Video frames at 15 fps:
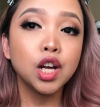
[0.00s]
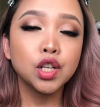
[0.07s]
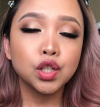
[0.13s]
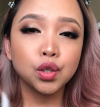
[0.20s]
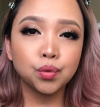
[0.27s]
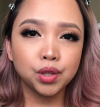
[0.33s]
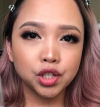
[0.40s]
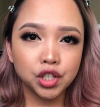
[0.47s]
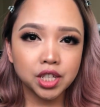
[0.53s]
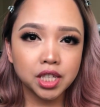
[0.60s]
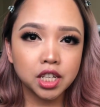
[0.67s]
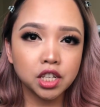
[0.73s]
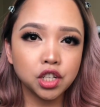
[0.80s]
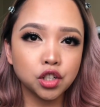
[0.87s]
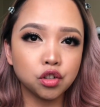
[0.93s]
So we're
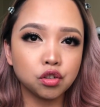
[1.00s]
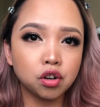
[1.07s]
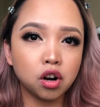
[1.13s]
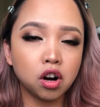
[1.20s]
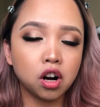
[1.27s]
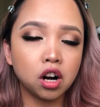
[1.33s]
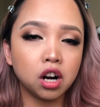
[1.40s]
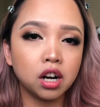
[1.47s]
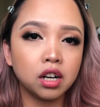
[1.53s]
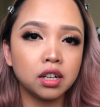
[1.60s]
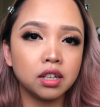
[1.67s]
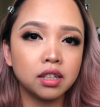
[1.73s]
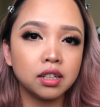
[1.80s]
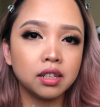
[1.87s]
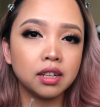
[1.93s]
just gonna
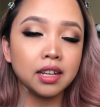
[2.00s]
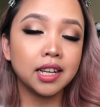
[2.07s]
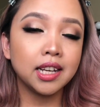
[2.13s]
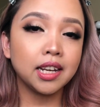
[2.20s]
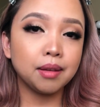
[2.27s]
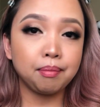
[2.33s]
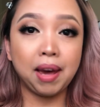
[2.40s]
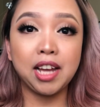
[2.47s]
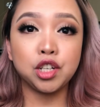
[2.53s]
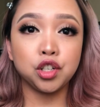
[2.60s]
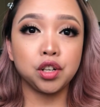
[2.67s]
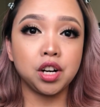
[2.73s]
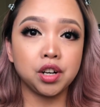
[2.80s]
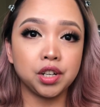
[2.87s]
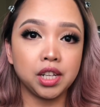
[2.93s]
draw an
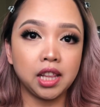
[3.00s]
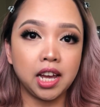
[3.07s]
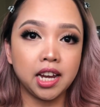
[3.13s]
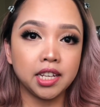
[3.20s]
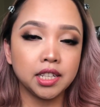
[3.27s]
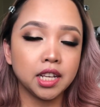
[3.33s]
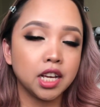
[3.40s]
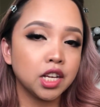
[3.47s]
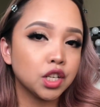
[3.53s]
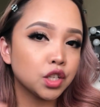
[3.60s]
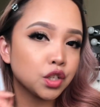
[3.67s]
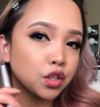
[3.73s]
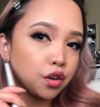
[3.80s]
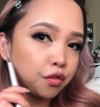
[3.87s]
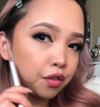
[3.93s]
imaginary line.
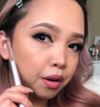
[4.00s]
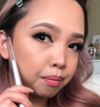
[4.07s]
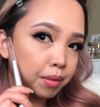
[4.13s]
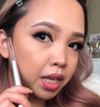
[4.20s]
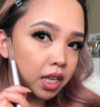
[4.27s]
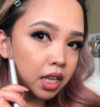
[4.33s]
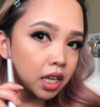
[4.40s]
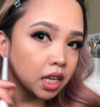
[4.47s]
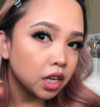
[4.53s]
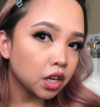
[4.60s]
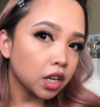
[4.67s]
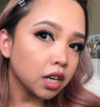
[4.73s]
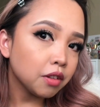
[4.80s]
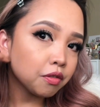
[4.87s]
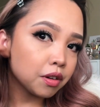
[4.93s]
So from
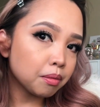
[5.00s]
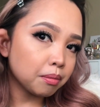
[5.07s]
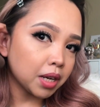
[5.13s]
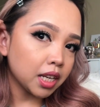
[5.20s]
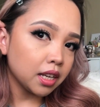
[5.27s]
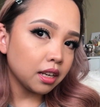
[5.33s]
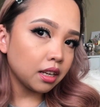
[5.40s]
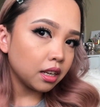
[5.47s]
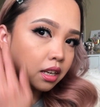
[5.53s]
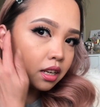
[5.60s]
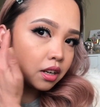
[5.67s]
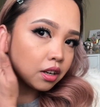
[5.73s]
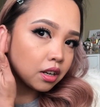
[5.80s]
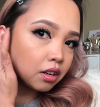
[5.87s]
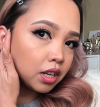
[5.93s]
here, from my
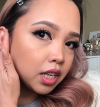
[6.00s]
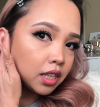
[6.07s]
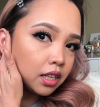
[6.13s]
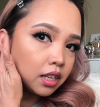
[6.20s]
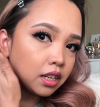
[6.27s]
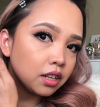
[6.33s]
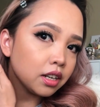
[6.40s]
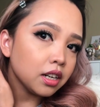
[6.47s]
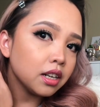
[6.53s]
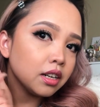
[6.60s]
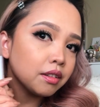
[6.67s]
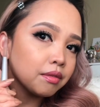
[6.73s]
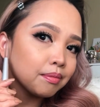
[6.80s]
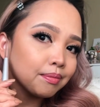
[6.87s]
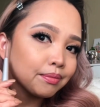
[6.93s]
ear right here,
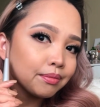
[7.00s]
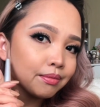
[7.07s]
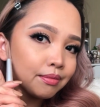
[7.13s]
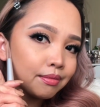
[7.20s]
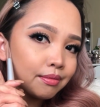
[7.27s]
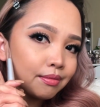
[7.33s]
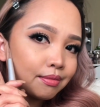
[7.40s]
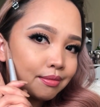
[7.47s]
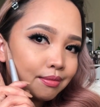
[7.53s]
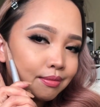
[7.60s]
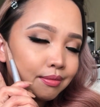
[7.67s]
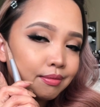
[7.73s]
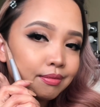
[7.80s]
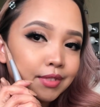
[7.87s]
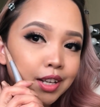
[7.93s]

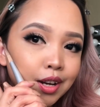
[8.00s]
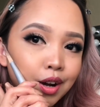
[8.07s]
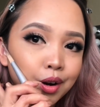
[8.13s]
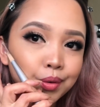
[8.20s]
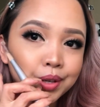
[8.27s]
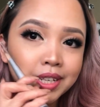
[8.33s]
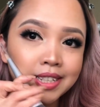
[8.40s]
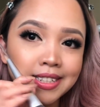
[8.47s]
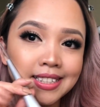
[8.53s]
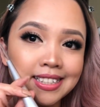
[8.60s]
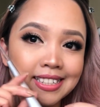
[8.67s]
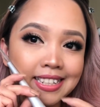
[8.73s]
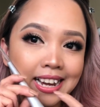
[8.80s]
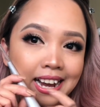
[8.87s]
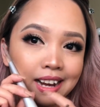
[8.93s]
going
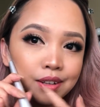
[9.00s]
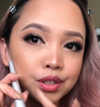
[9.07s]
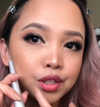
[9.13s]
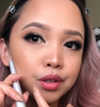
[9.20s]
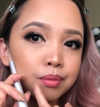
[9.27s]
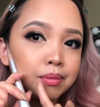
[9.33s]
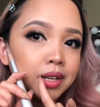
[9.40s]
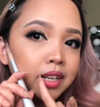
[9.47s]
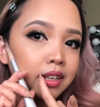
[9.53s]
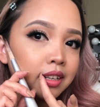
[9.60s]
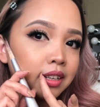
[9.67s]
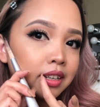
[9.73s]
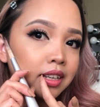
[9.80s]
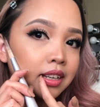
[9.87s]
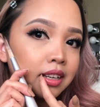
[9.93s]
down to my
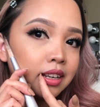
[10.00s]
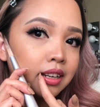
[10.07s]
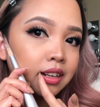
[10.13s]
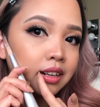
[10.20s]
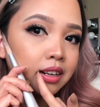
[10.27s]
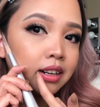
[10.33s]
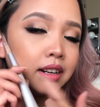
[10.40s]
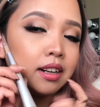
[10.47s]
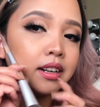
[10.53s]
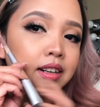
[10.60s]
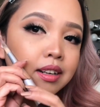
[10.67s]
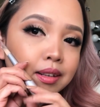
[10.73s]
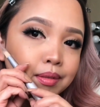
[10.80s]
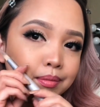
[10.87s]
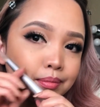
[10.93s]
here,
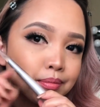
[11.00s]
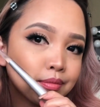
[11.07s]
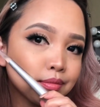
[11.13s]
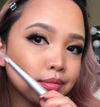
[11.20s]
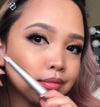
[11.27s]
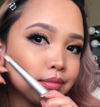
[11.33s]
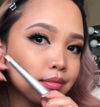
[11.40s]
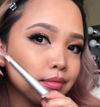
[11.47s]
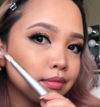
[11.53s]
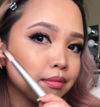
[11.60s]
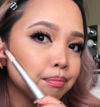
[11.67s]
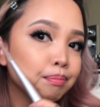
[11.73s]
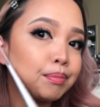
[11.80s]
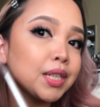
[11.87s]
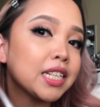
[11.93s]

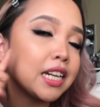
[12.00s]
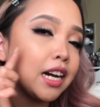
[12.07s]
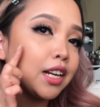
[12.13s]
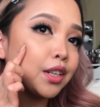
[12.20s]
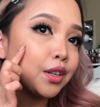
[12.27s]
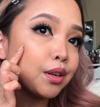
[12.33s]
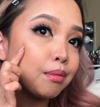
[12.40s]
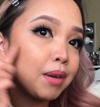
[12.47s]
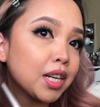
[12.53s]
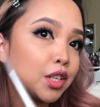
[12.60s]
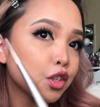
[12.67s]
but under my